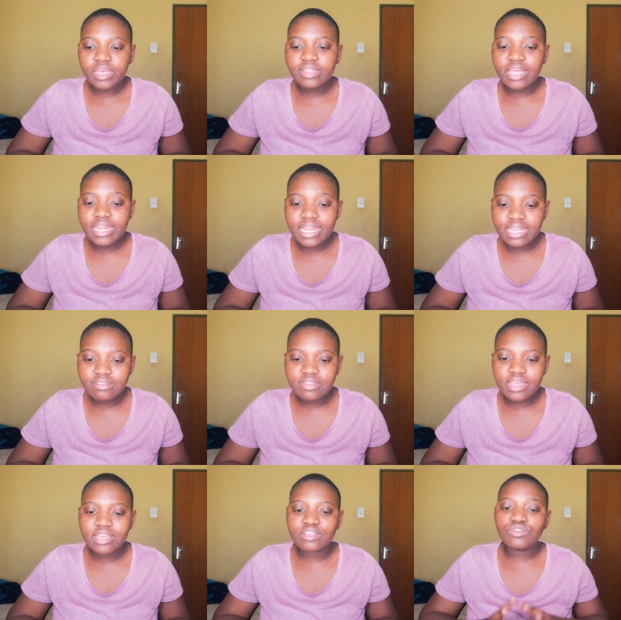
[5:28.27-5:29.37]
And the next
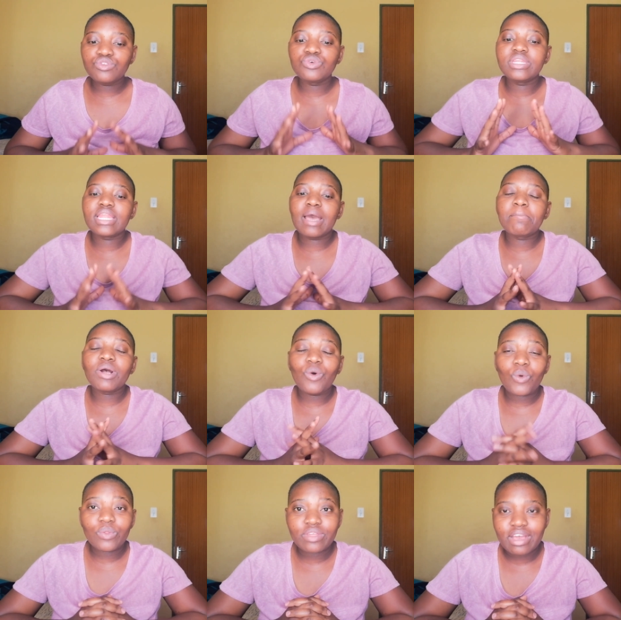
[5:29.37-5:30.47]
thing is to number
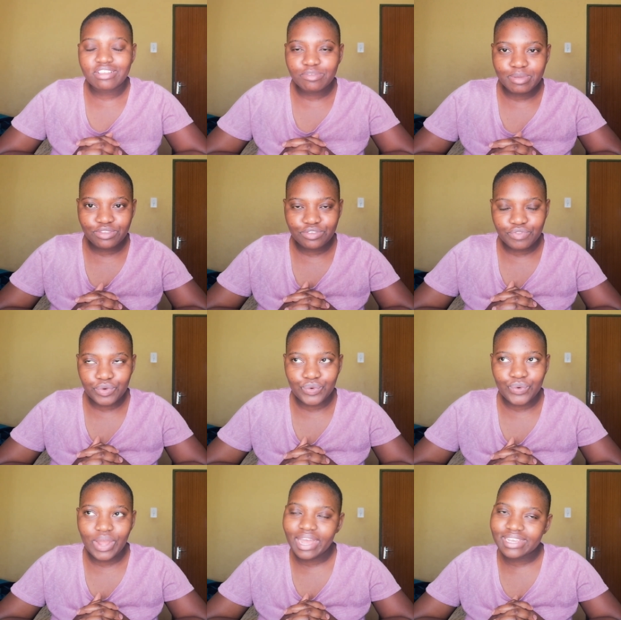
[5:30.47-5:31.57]
all the aspects of the
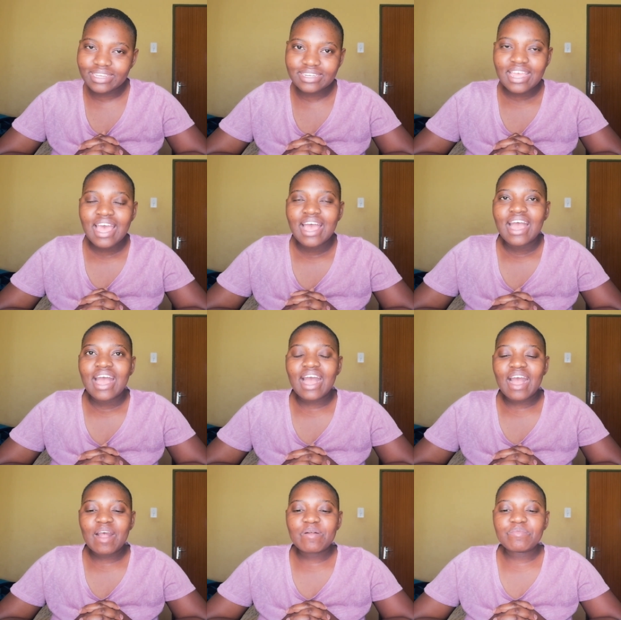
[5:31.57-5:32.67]
required.
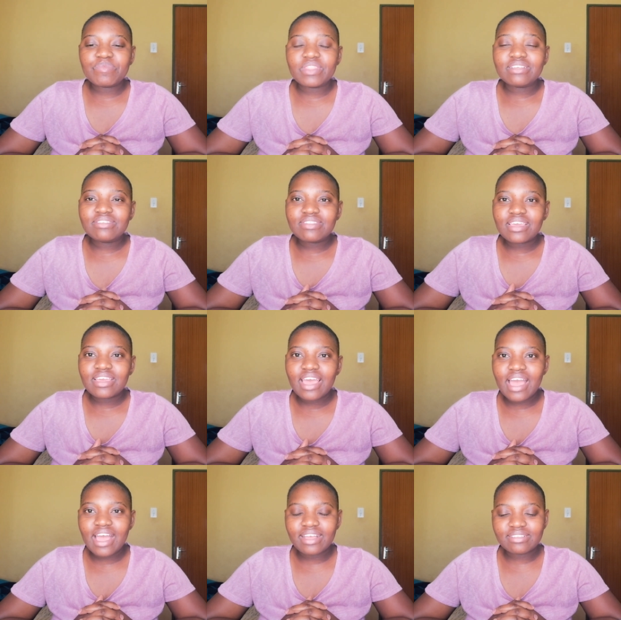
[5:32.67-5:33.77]
This thing
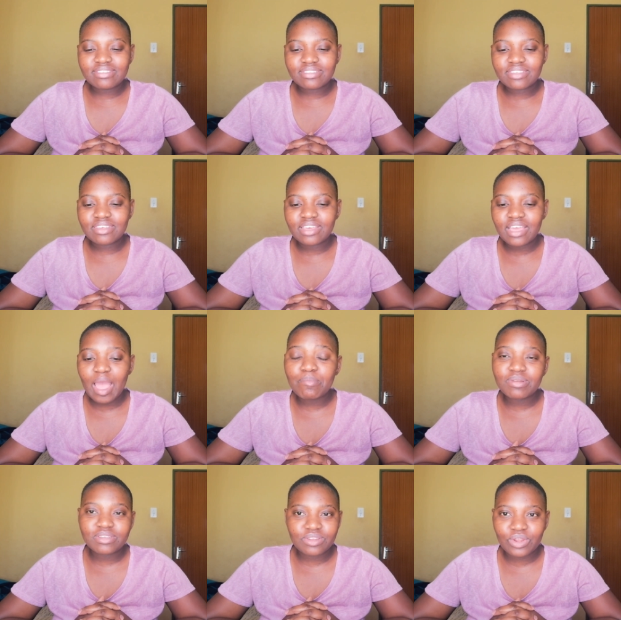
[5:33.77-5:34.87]
has
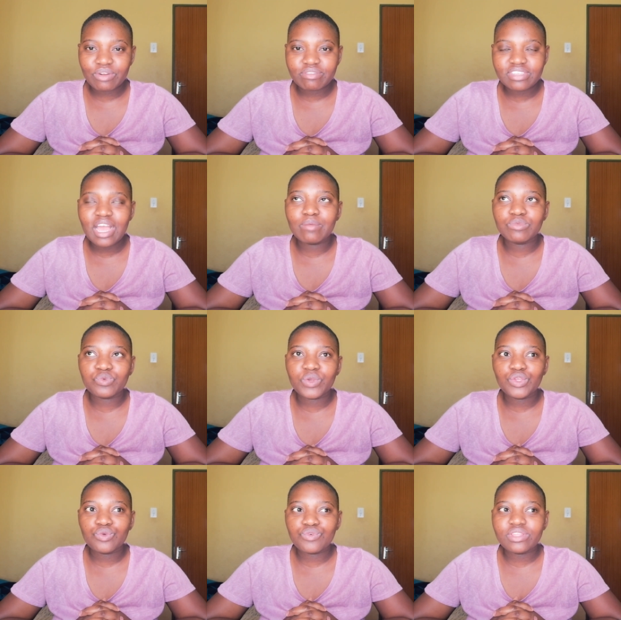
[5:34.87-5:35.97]
happened a lot of times where
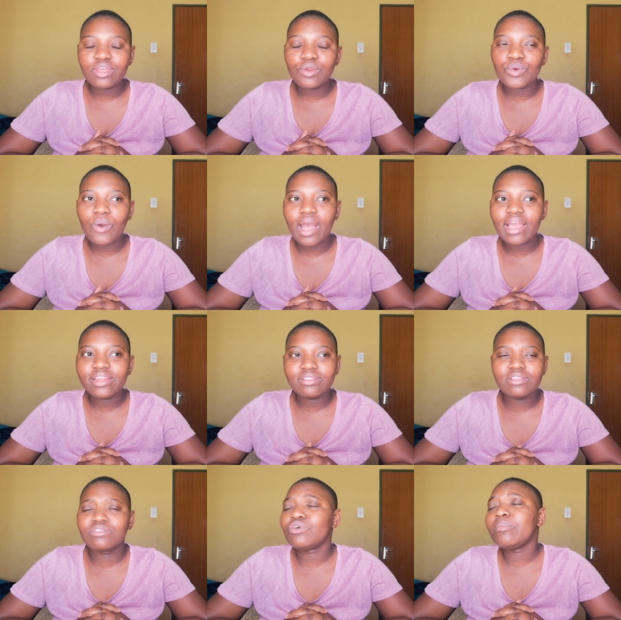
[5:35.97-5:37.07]
you read the required and
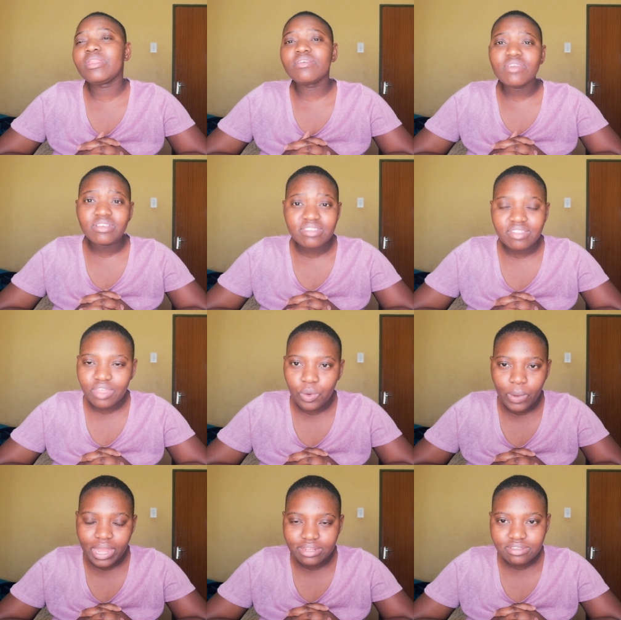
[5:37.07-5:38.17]
there's so many things that they
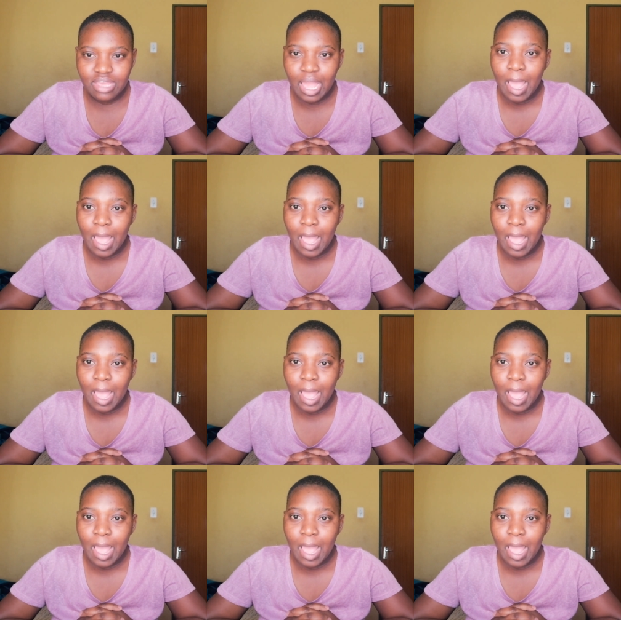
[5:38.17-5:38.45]
want,